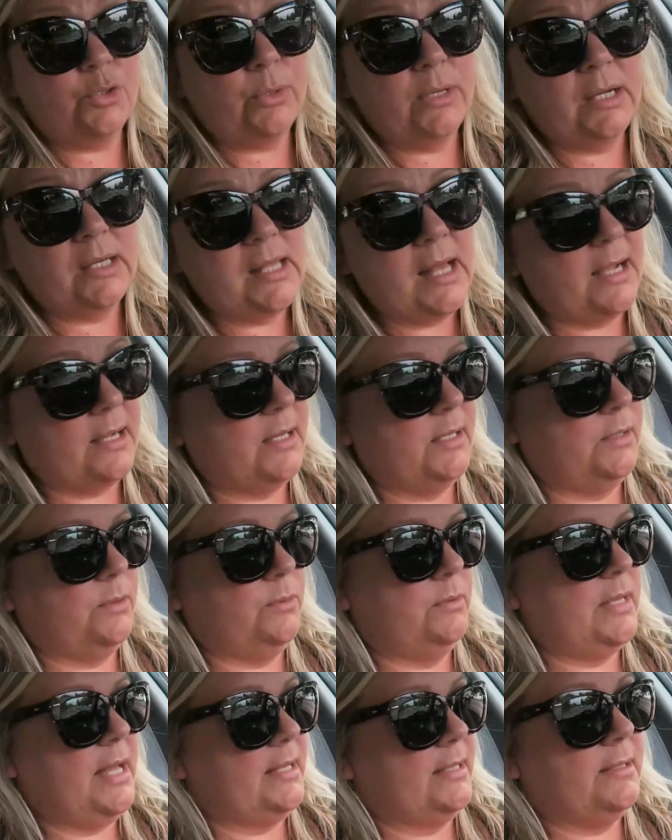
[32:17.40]
three o'clock because
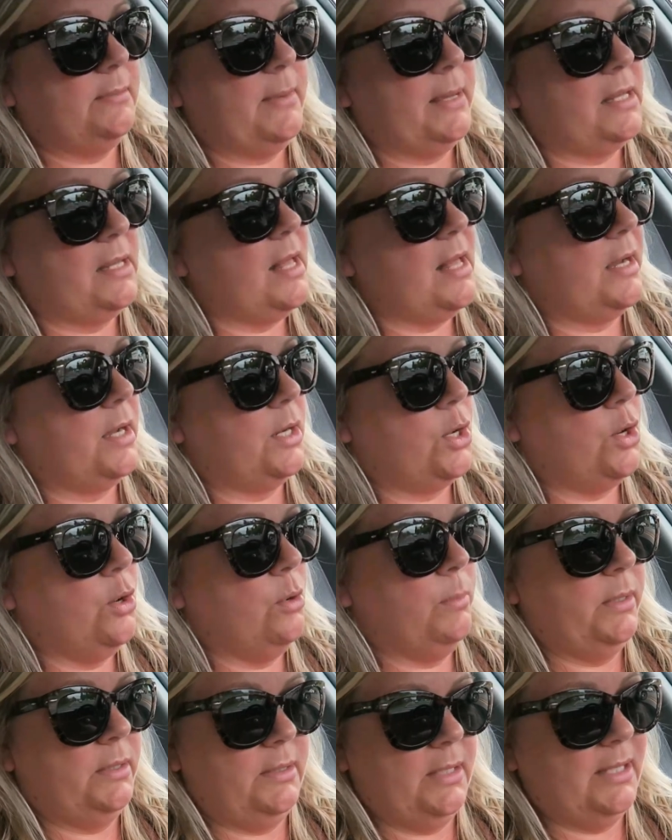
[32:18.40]
that's my clock at
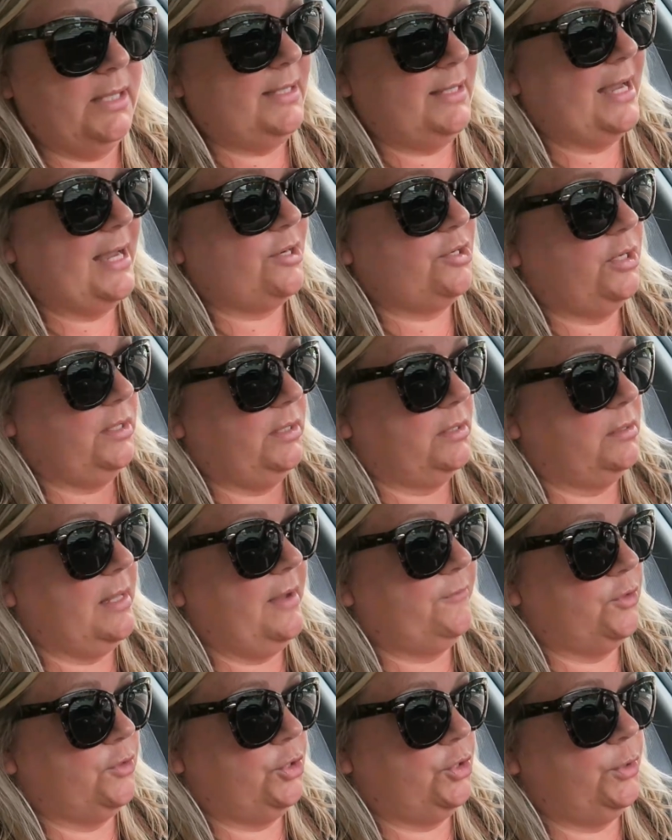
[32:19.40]
home, but it's actually a little
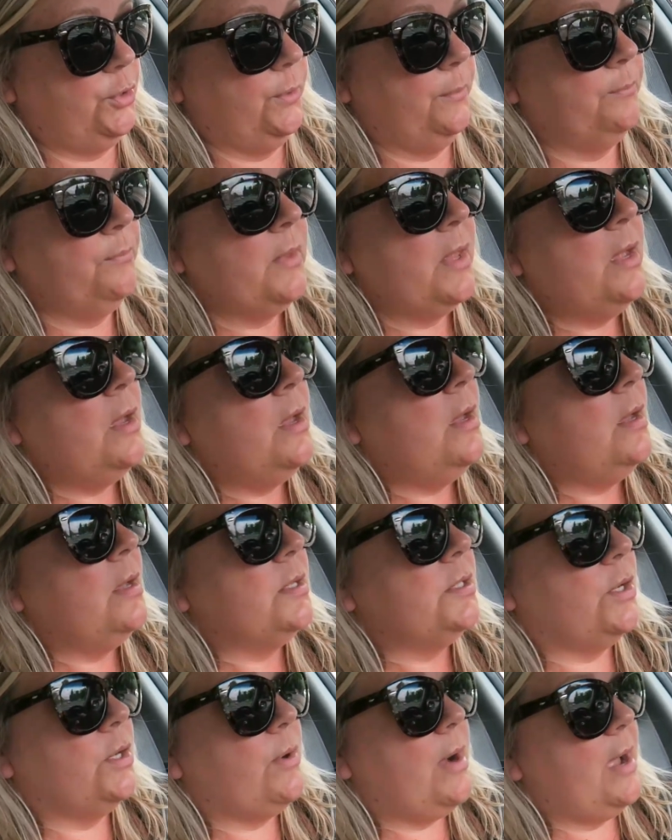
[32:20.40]
after two.
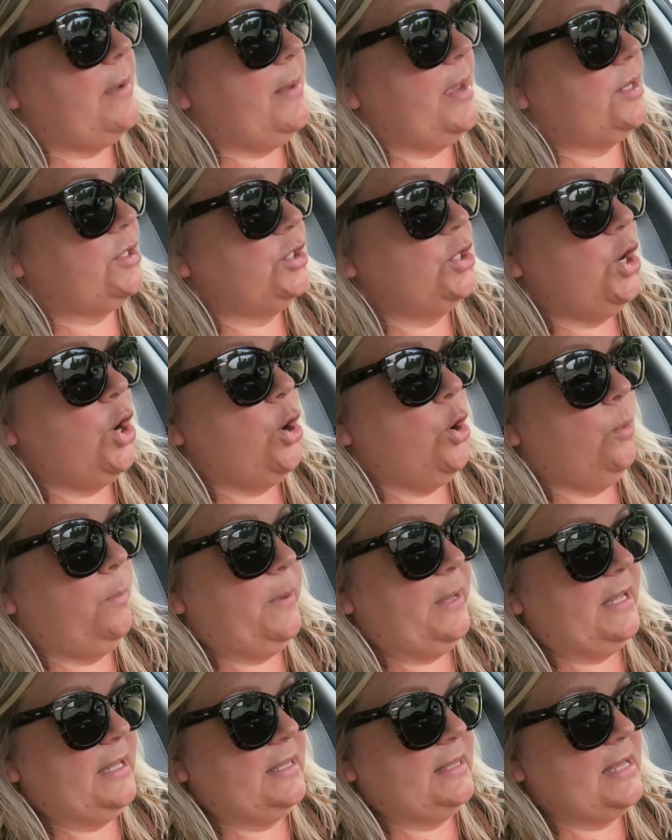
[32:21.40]
So I'm actually
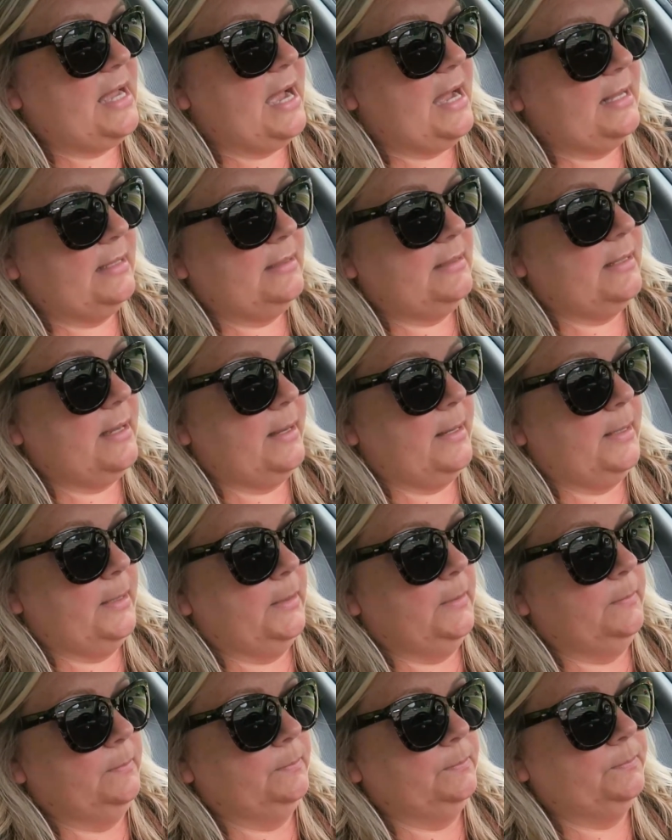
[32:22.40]
hoping that
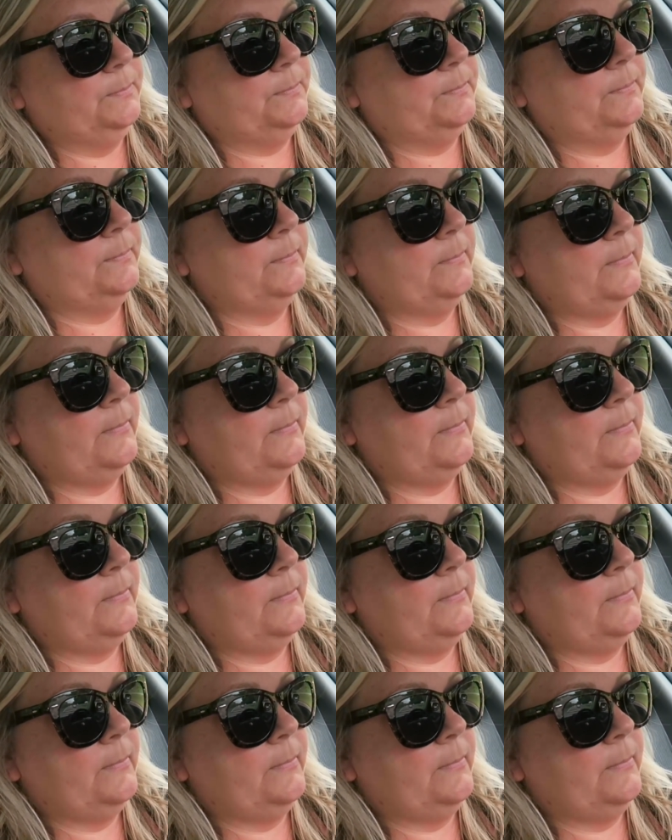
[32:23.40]
um